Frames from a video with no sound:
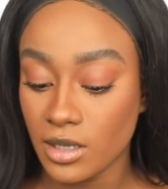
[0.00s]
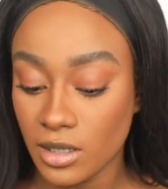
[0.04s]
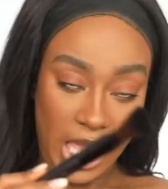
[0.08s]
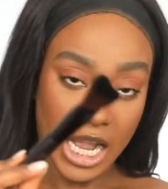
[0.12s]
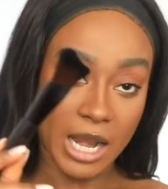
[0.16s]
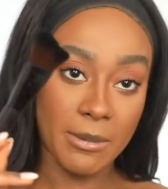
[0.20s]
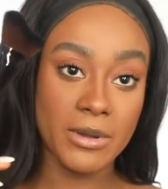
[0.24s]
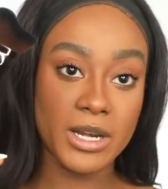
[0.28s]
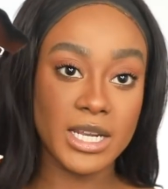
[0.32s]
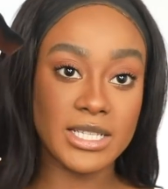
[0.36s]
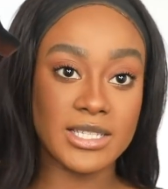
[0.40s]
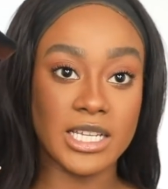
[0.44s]

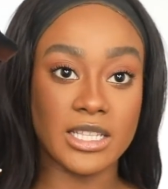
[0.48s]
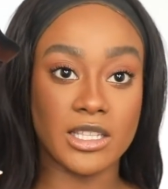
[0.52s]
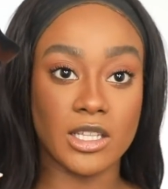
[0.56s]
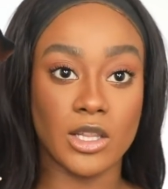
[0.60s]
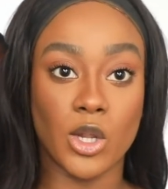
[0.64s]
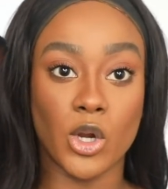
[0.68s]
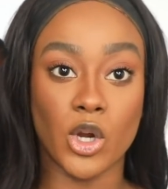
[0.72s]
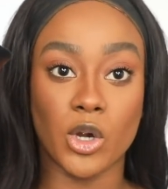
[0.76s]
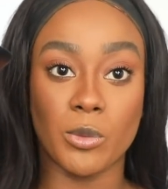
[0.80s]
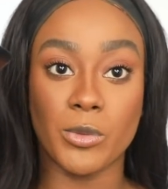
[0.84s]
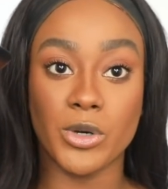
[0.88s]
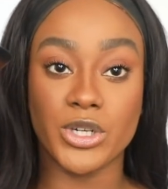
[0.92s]
And I'm gonna take the
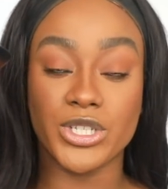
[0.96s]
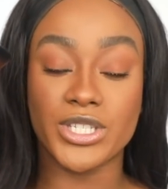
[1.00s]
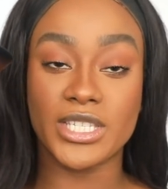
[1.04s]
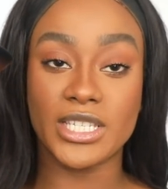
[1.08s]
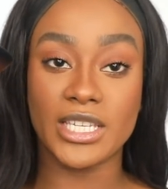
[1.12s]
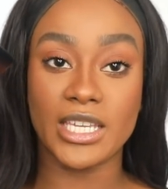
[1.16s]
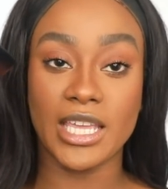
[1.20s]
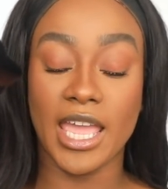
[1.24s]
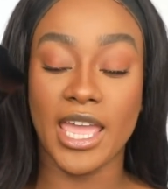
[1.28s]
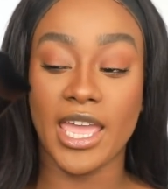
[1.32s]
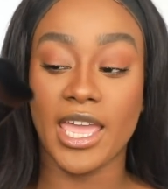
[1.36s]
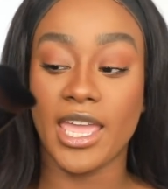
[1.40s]
Laura
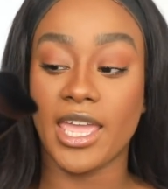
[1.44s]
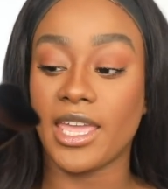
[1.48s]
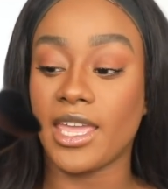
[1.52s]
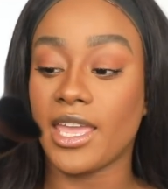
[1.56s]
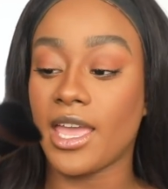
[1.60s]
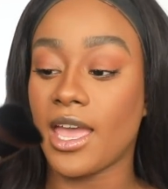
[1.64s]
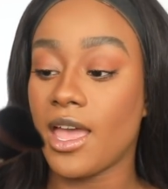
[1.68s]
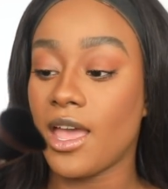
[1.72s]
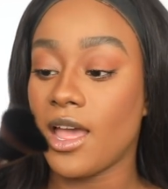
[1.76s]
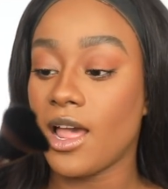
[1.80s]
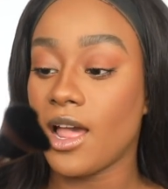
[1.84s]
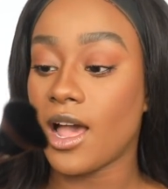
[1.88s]

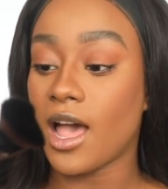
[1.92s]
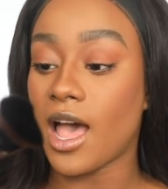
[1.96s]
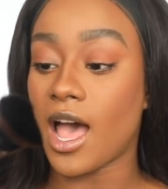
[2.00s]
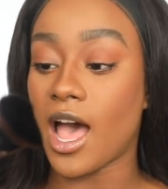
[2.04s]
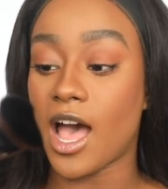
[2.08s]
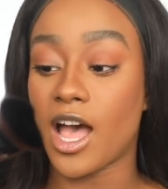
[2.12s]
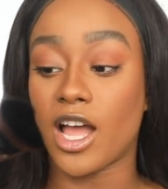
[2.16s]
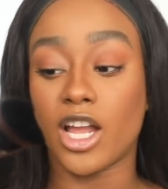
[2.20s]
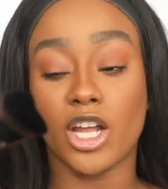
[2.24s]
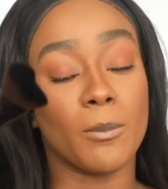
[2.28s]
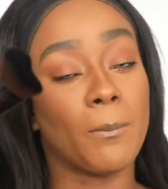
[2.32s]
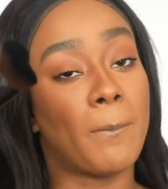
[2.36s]
Mercier
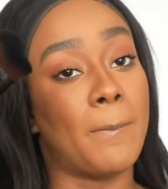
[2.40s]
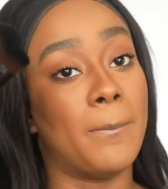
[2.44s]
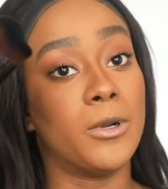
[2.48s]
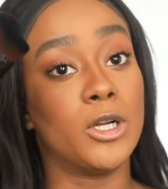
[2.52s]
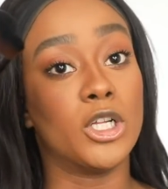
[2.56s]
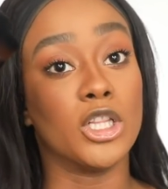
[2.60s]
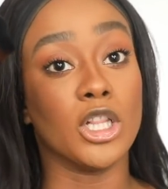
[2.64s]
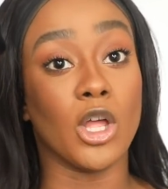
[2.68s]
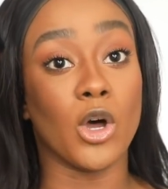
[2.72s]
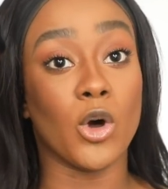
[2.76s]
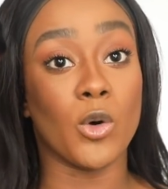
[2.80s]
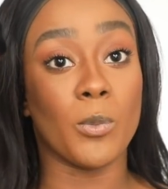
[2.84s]

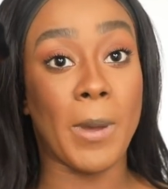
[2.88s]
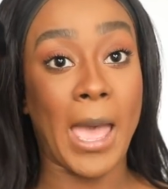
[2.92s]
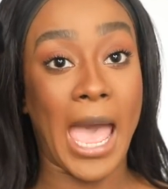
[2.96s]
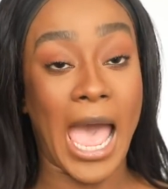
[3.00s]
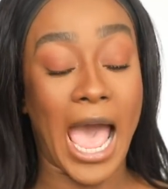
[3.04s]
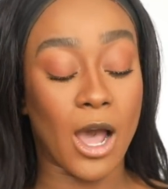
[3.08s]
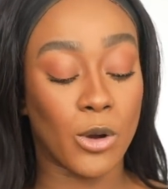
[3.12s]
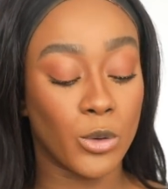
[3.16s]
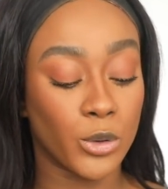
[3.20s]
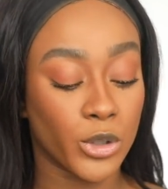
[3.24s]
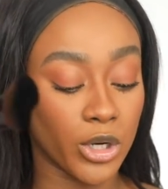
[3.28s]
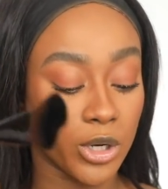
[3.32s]
Glow
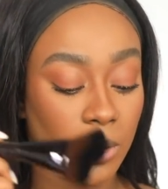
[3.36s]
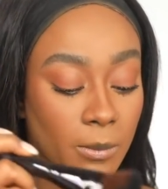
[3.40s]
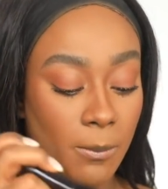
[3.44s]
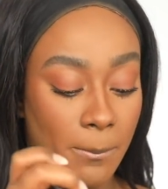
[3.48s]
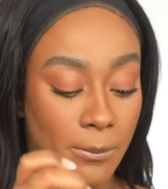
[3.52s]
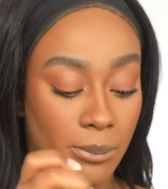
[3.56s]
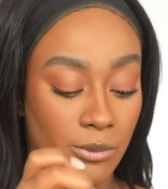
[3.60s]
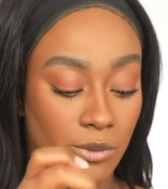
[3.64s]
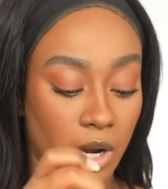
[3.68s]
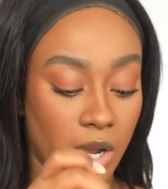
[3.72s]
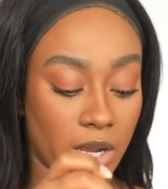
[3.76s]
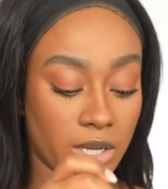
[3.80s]
Powder
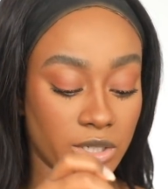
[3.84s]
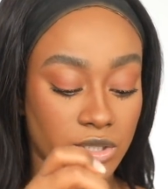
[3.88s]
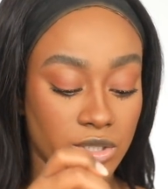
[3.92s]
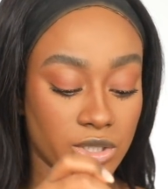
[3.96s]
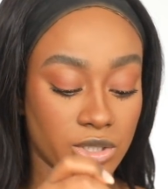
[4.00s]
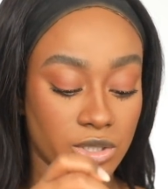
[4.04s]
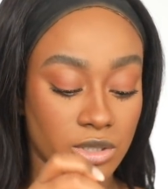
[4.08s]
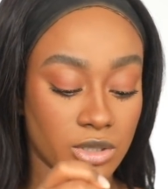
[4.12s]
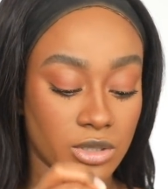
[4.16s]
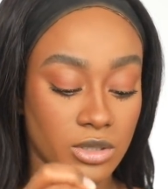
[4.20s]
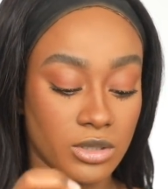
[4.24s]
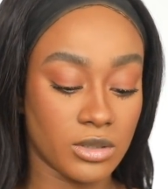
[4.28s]

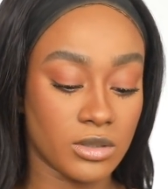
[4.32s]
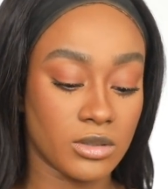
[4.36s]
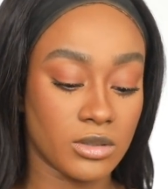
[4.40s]
brush.